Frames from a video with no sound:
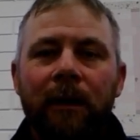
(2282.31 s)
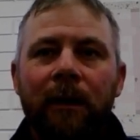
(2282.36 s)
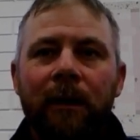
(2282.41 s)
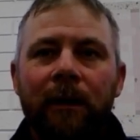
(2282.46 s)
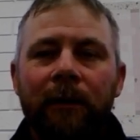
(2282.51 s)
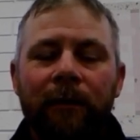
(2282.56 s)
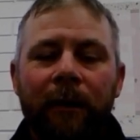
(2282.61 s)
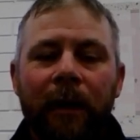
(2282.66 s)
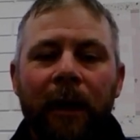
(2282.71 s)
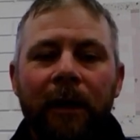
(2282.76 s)

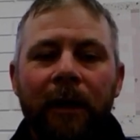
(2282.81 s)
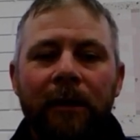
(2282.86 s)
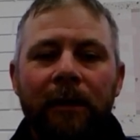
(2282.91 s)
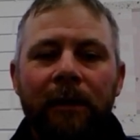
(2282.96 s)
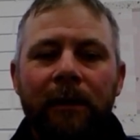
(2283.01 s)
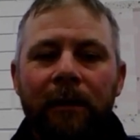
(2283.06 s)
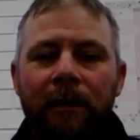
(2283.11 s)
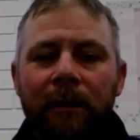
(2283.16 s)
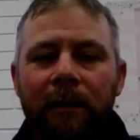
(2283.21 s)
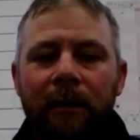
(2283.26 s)
the
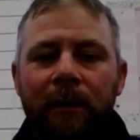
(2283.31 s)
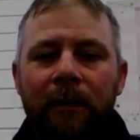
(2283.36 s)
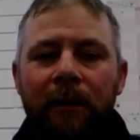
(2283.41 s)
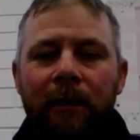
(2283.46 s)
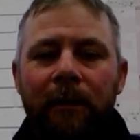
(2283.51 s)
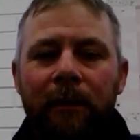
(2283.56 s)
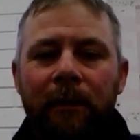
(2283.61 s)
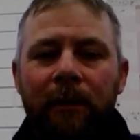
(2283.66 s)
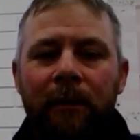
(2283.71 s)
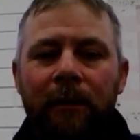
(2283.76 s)
fast,
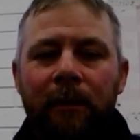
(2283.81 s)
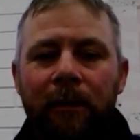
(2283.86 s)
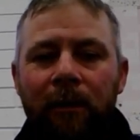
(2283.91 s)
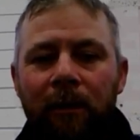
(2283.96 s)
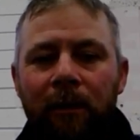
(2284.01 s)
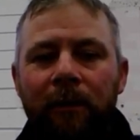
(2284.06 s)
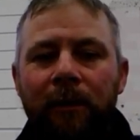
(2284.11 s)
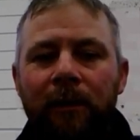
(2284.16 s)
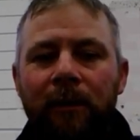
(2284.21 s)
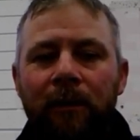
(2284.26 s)

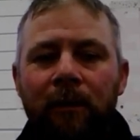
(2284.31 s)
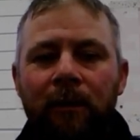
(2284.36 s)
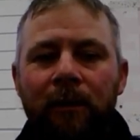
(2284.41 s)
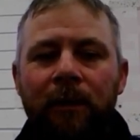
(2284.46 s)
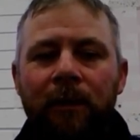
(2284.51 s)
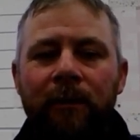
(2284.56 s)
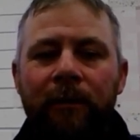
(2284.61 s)
nervous horses